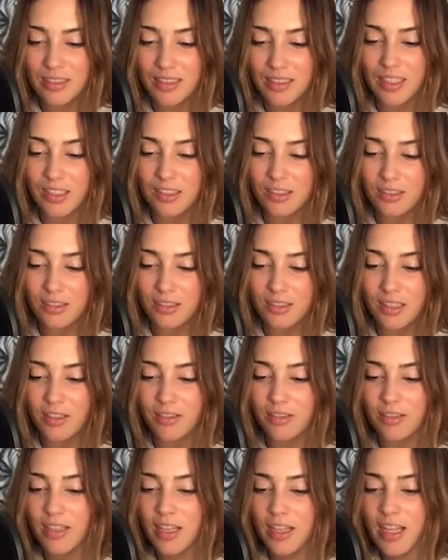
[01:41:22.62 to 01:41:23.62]
Little?
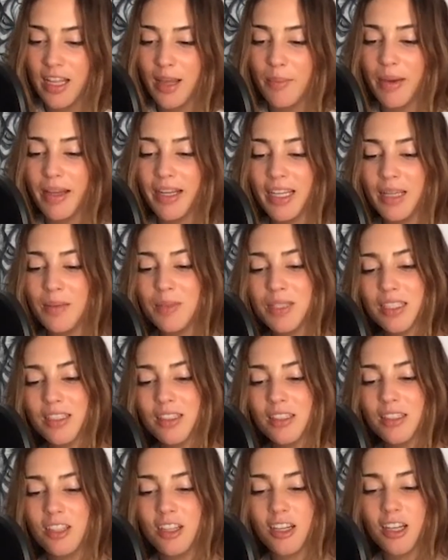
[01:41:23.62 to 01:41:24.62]
Oh. My name's
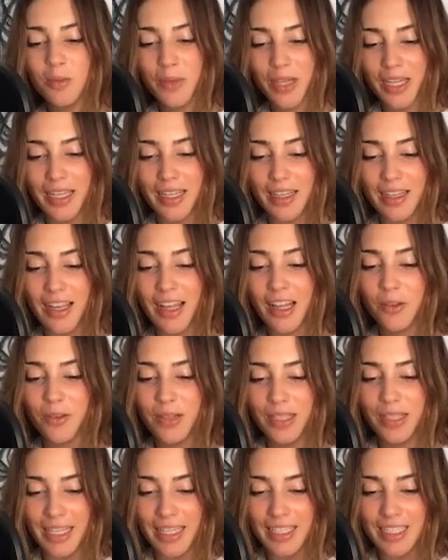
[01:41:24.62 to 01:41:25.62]
Little John Wayne. Oh,
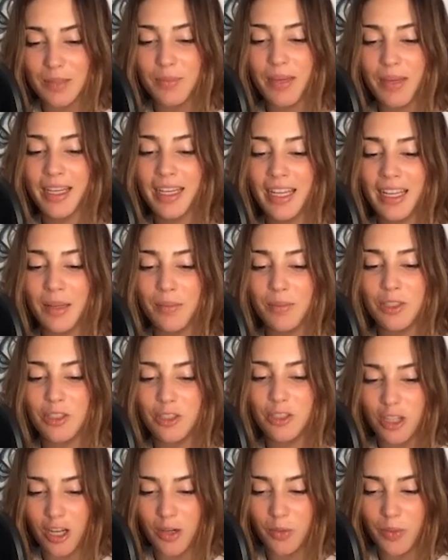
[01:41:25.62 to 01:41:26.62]
LOL, yes, my name's
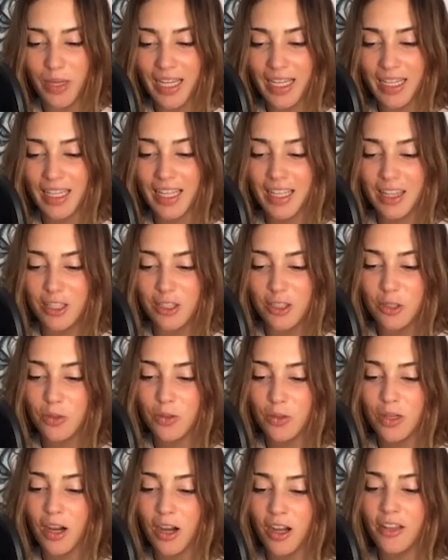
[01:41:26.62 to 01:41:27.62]
John Wayne, like the
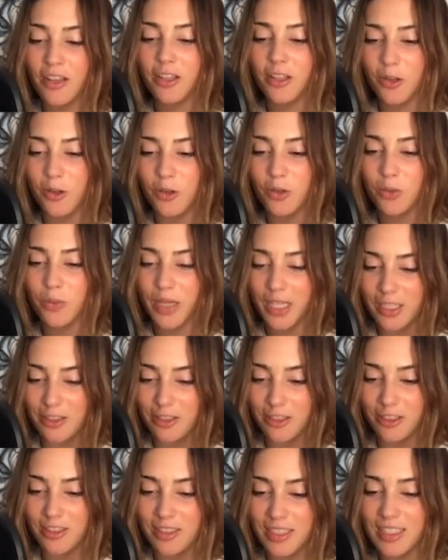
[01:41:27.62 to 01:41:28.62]
Duke on the old
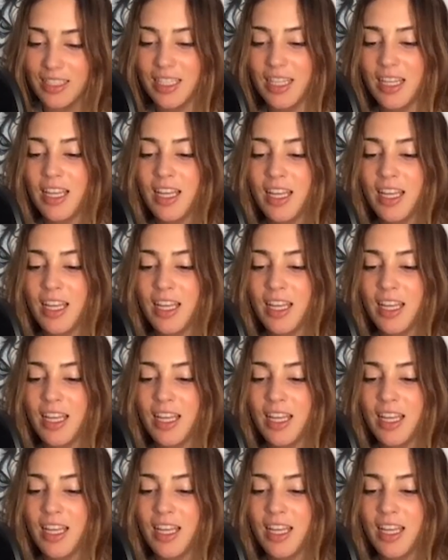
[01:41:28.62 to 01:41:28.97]
Westerns.